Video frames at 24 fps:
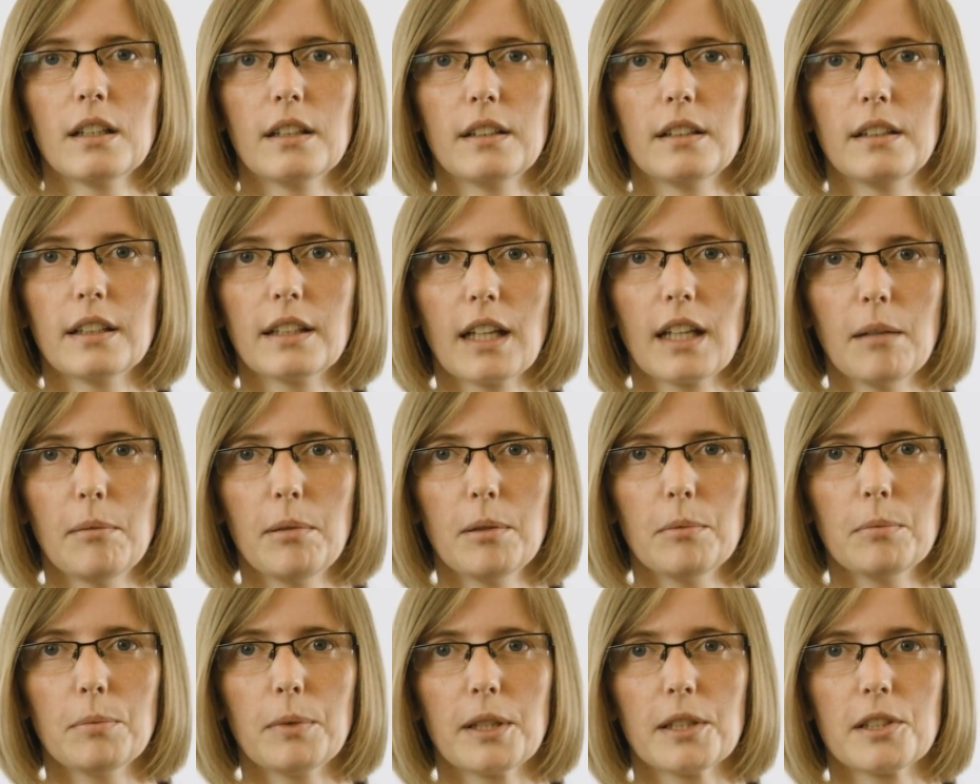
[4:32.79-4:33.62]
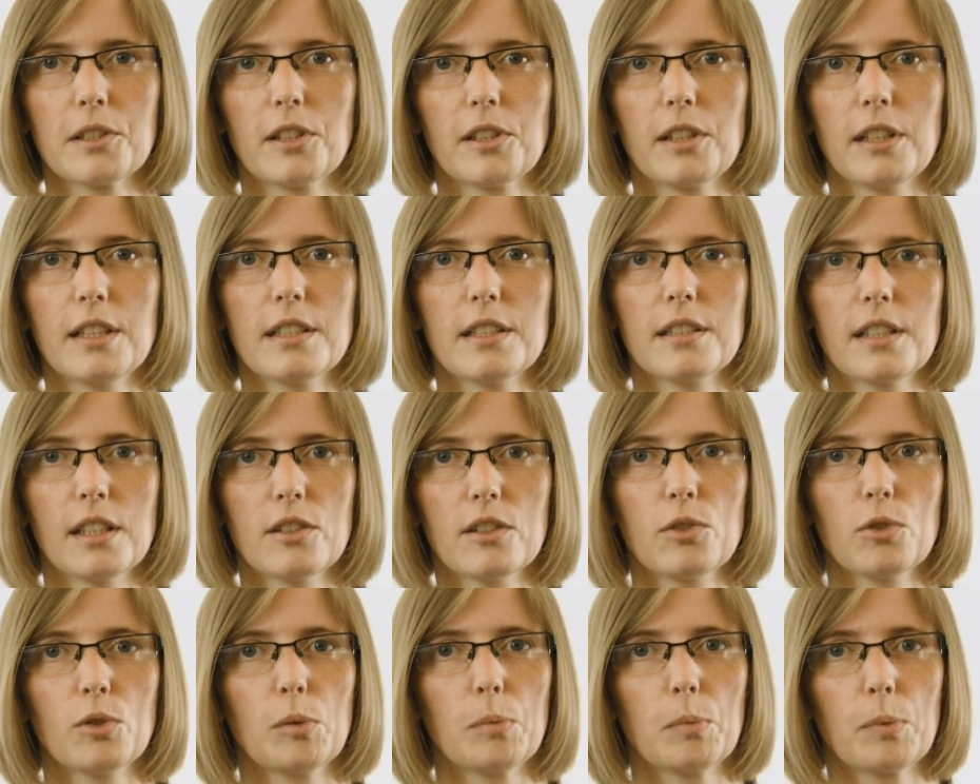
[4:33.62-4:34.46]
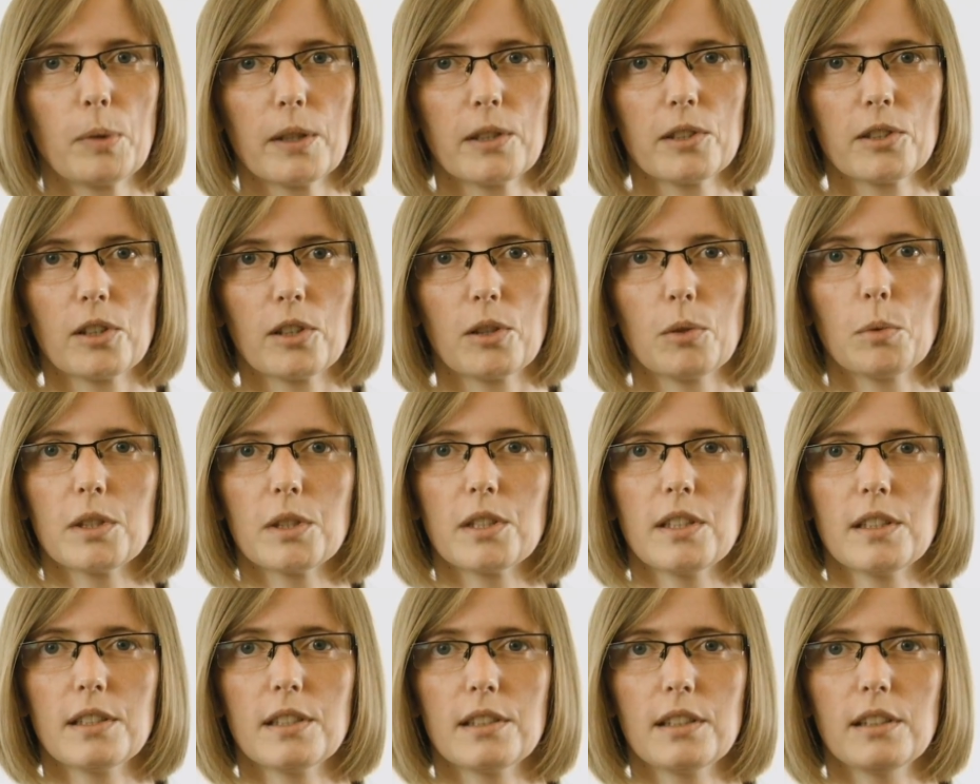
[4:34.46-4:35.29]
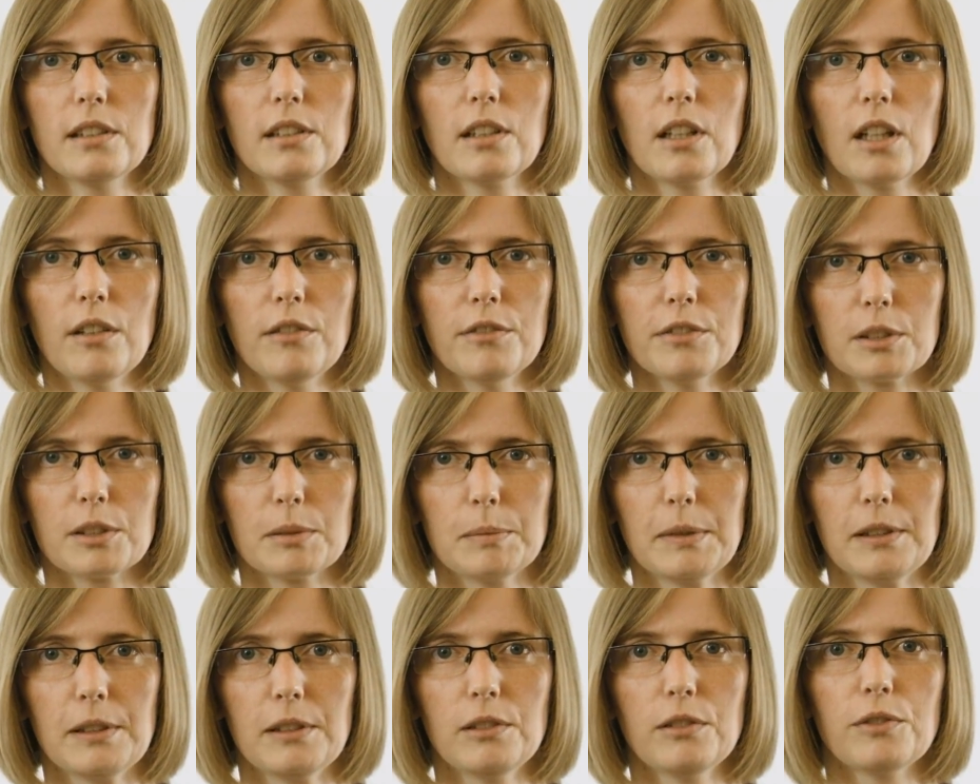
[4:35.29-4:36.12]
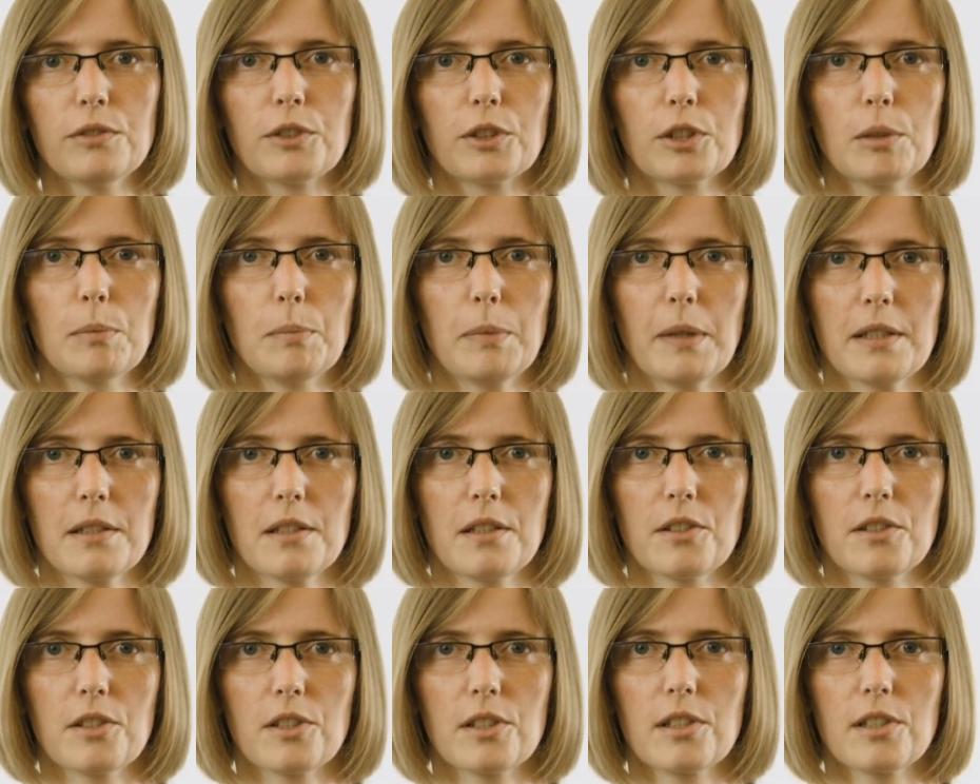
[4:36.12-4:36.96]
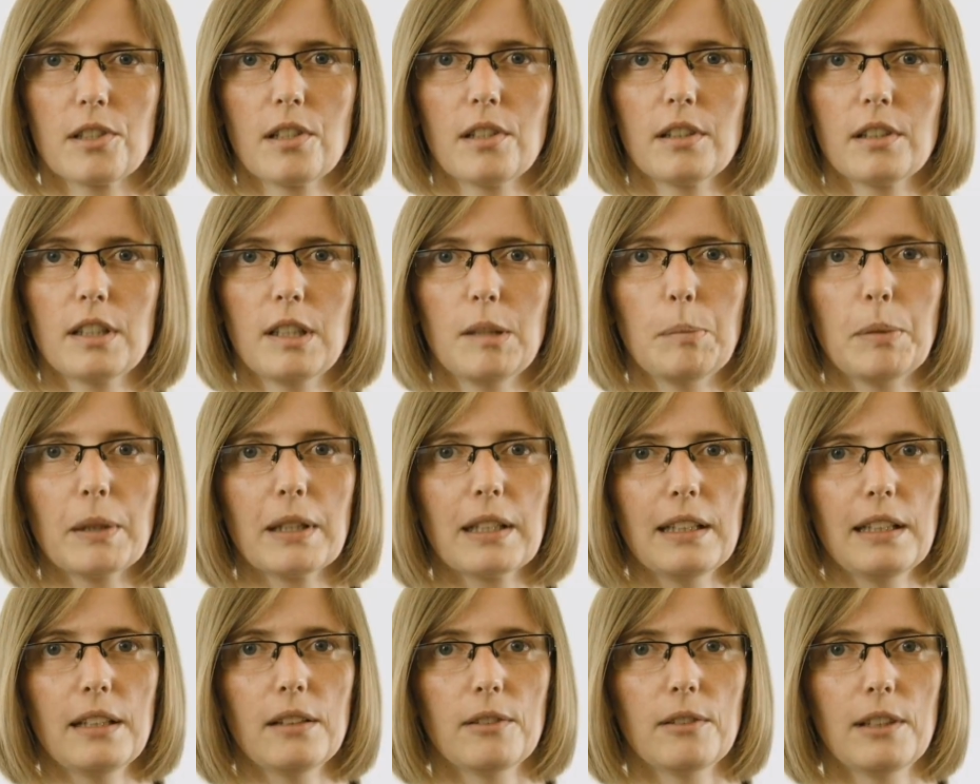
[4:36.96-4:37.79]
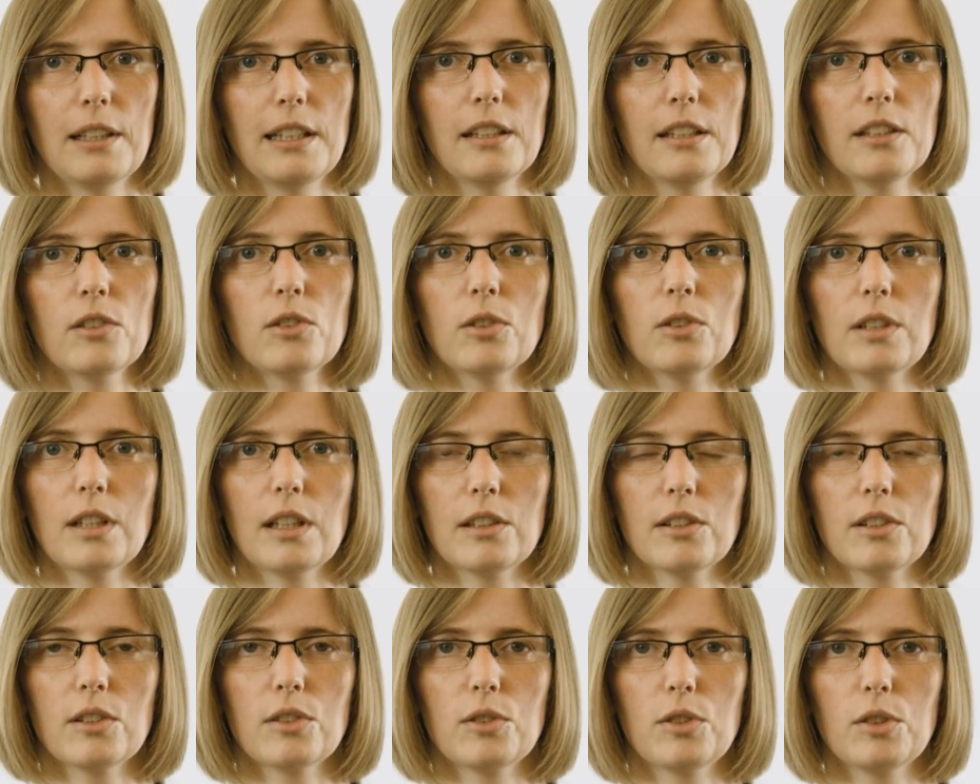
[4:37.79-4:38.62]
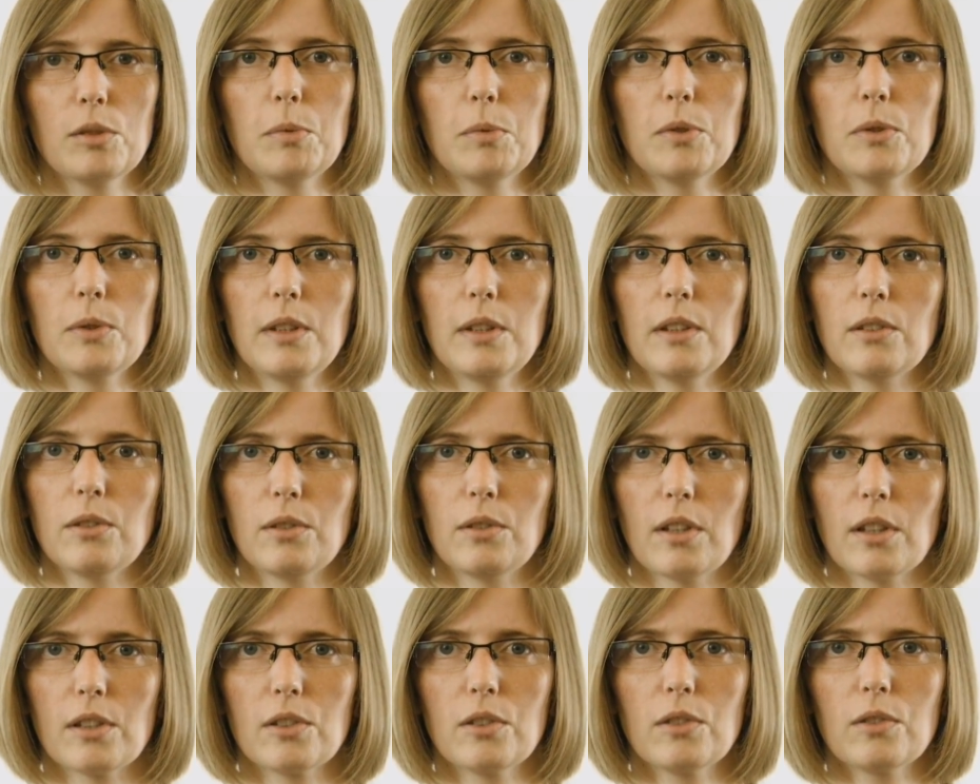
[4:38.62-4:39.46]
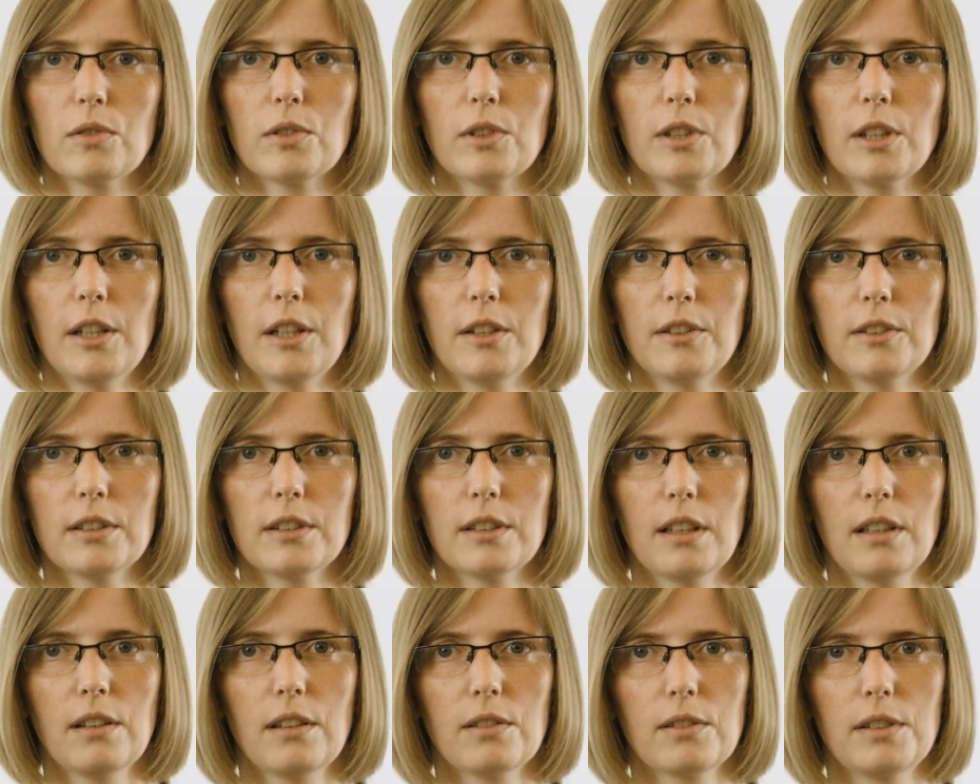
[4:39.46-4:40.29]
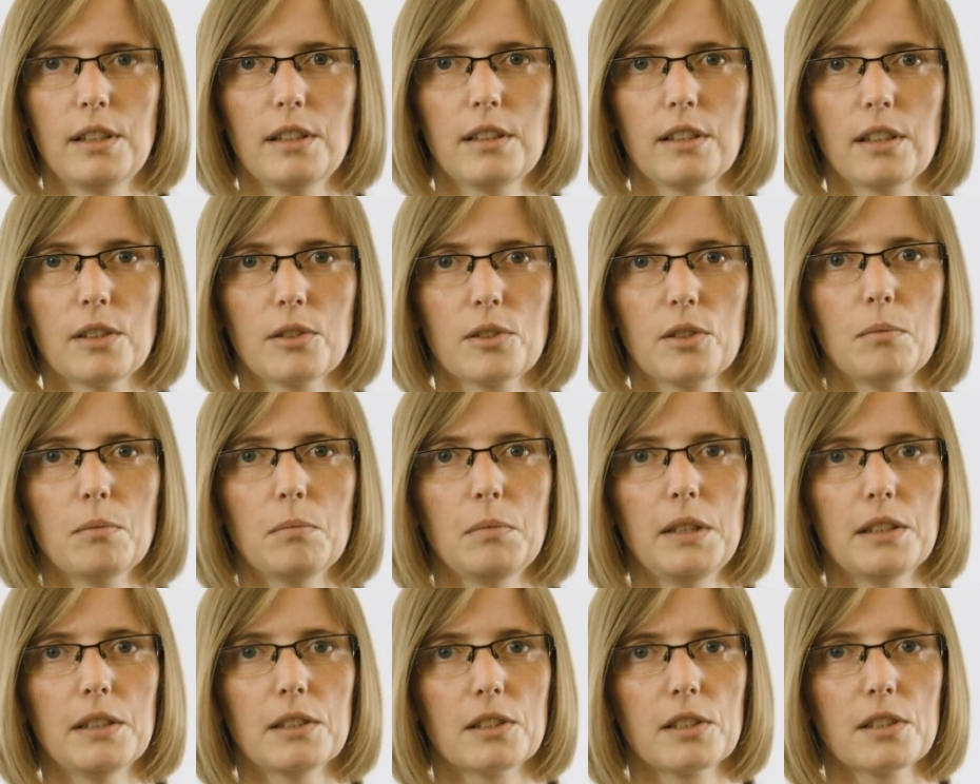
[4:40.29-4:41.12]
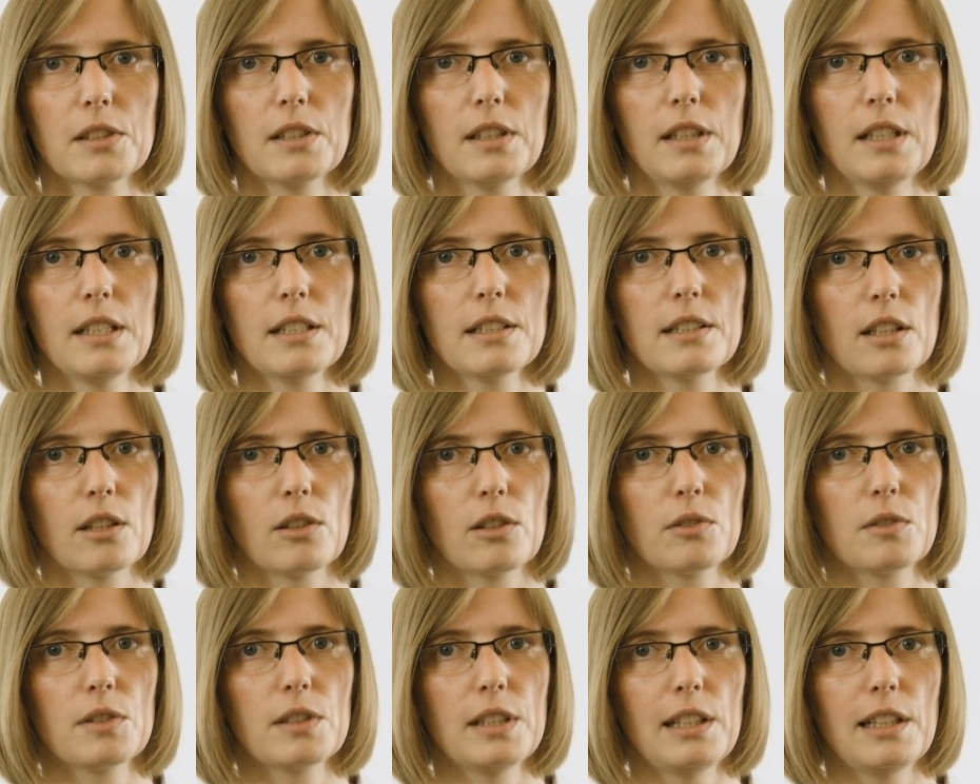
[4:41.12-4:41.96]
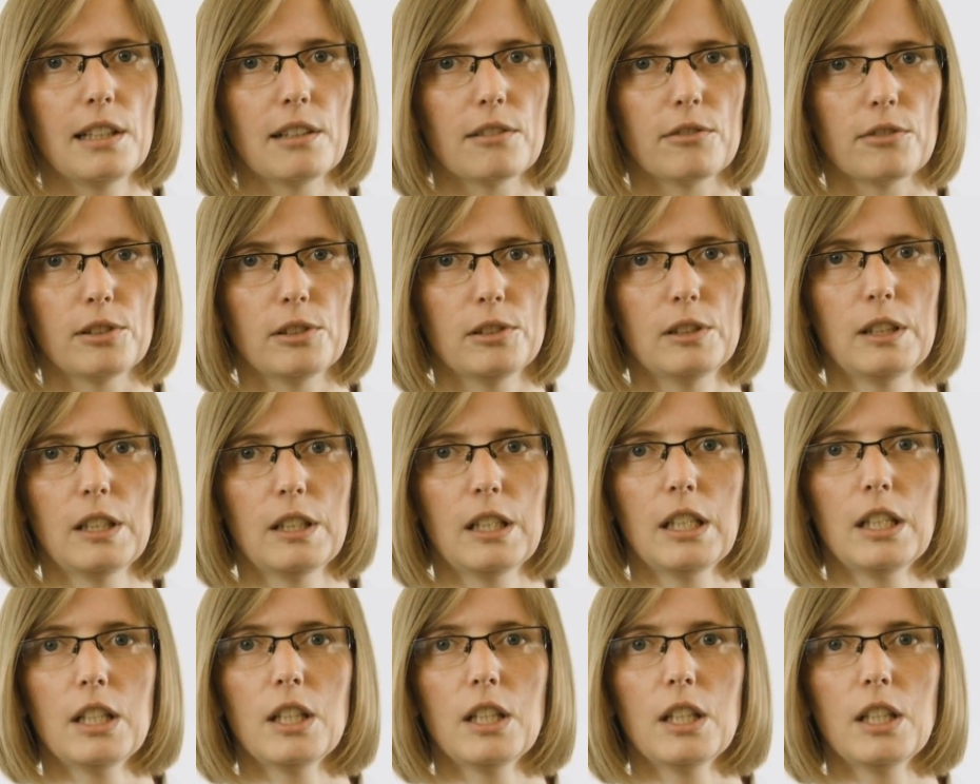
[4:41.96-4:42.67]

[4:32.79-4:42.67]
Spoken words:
The cabin pressure is set to a pressure which is still comfortable for the passengers, typically related to an altitude between 2,400 and 3,000 meters instead of sea level,